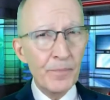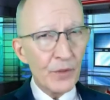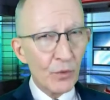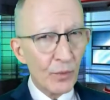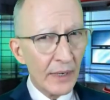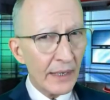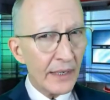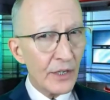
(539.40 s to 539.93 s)

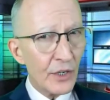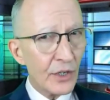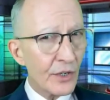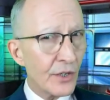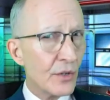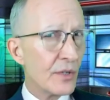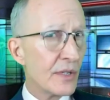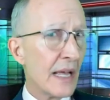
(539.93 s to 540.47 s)
Really, you can
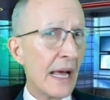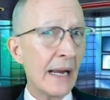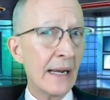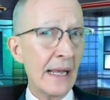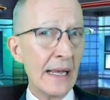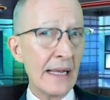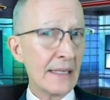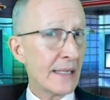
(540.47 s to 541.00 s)
use
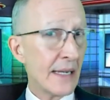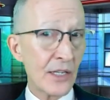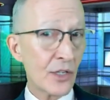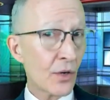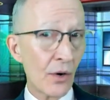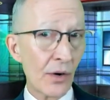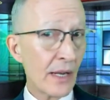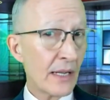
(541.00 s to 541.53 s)
that as a
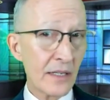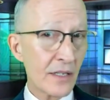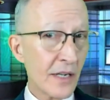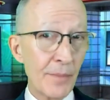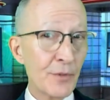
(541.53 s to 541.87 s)
start and stop